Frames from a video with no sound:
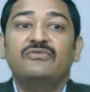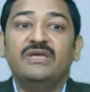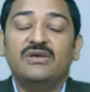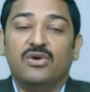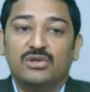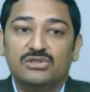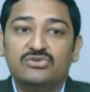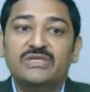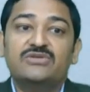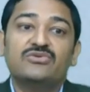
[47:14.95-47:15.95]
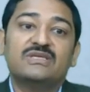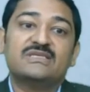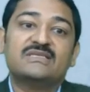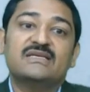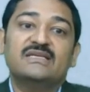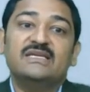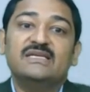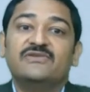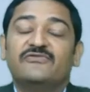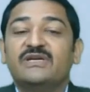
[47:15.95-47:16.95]
we also need to understand
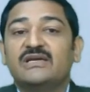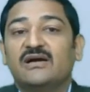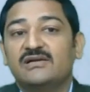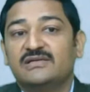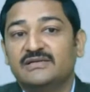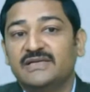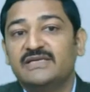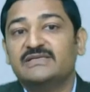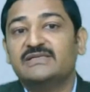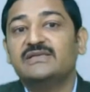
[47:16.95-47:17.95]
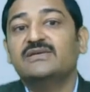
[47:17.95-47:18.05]
the different alternate